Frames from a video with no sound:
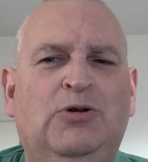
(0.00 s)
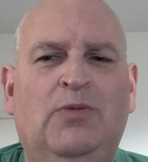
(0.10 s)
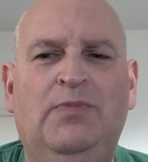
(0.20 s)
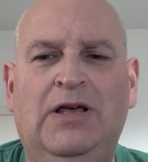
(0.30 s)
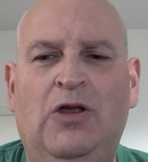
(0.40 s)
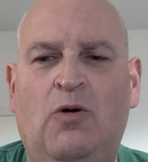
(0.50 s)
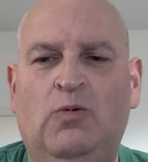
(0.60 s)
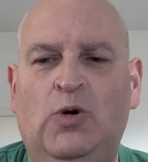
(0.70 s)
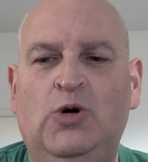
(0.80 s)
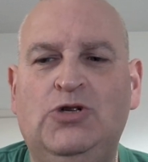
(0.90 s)
could be a lot
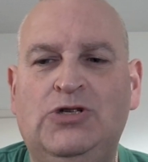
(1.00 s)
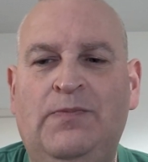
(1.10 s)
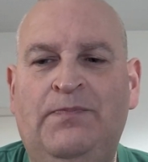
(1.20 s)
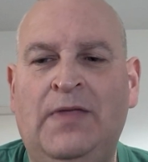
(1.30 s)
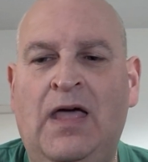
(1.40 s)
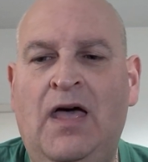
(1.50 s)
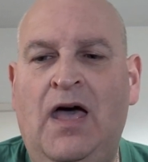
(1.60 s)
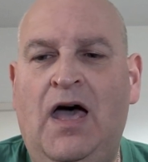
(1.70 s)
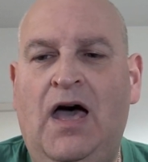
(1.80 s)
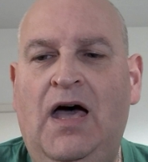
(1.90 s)
worse.
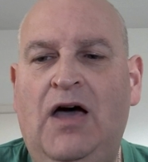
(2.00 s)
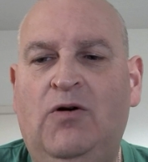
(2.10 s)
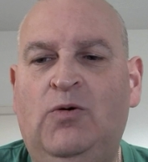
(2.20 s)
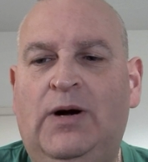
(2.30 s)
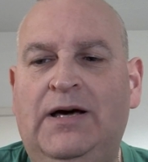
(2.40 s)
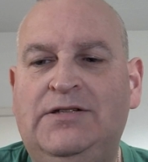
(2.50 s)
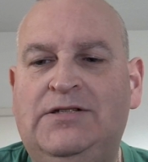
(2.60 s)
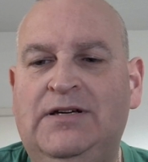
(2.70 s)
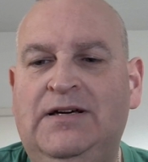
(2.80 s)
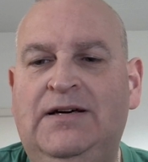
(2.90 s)

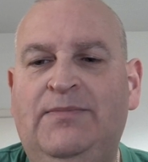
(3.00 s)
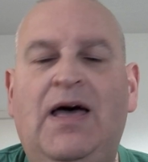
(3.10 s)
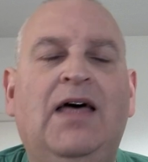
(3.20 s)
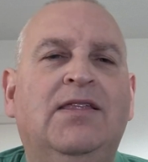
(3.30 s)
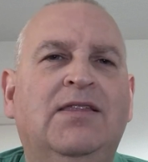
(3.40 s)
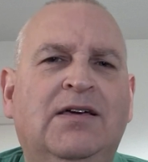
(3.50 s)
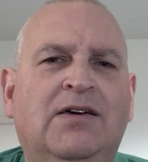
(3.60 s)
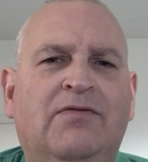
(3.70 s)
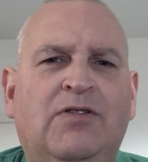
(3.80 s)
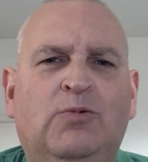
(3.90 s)
Right, a thing
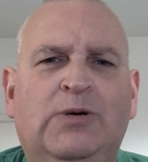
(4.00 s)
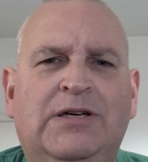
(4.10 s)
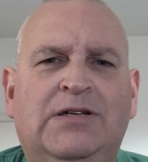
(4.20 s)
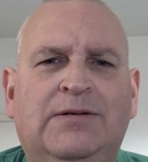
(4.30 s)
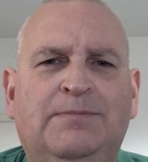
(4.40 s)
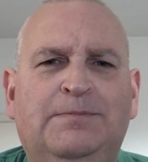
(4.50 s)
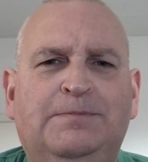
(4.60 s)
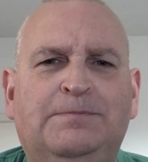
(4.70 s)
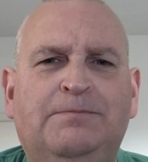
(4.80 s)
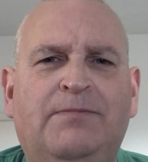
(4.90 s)
of the week.
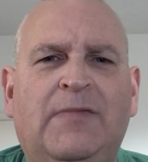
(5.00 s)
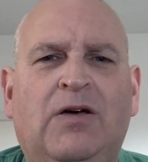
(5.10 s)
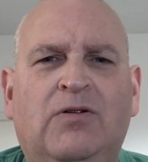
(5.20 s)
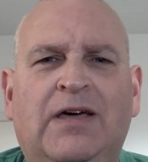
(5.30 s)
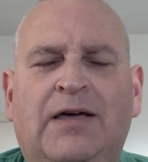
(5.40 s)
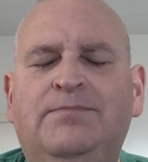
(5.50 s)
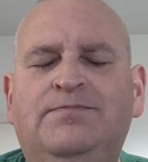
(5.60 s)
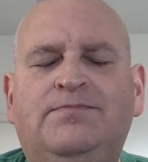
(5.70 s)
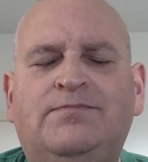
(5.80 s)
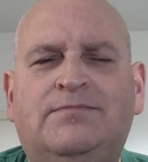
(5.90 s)
Okay,
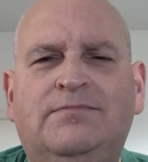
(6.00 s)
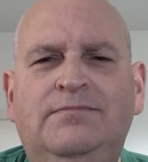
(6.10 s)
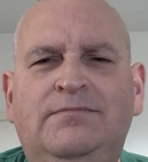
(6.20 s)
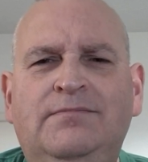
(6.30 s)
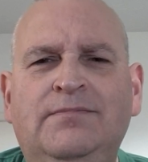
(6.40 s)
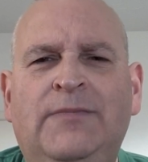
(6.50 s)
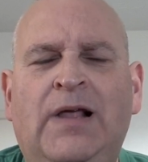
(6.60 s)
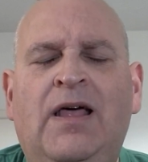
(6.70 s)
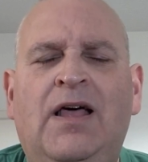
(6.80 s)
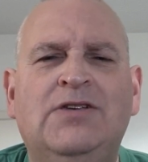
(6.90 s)

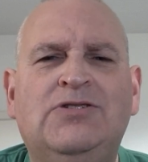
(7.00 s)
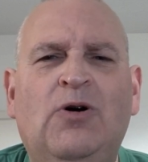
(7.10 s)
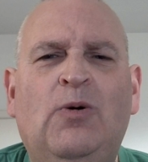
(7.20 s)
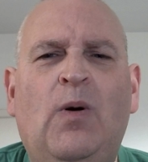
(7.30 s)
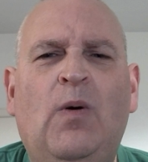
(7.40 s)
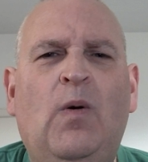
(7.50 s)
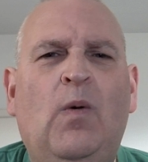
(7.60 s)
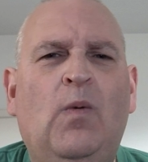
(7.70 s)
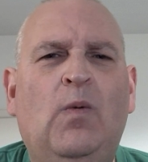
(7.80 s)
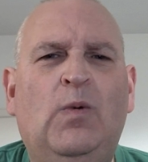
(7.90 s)
so
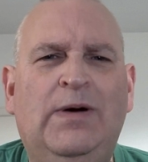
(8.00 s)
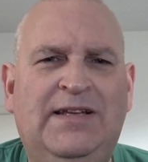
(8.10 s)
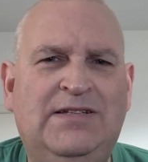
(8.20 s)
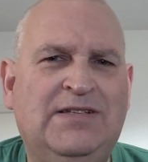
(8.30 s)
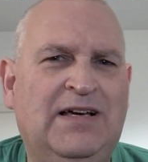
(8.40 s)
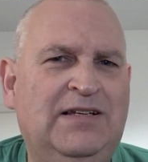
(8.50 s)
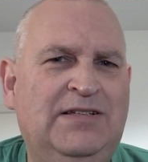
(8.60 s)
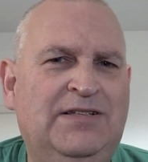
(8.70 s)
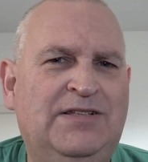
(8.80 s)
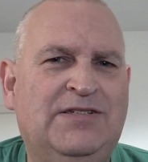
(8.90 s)
where
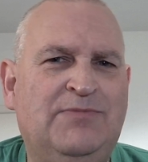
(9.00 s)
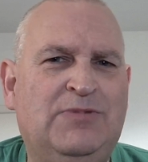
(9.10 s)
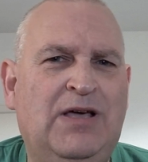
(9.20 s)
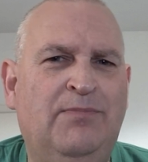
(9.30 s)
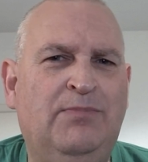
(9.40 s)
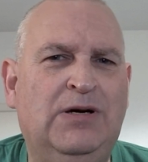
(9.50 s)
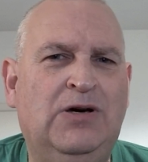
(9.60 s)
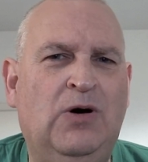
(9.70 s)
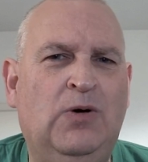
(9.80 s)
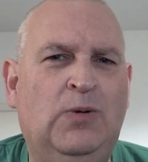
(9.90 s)
exactly did September
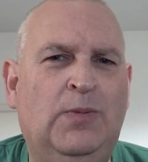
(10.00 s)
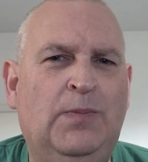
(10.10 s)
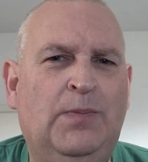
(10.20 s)
go?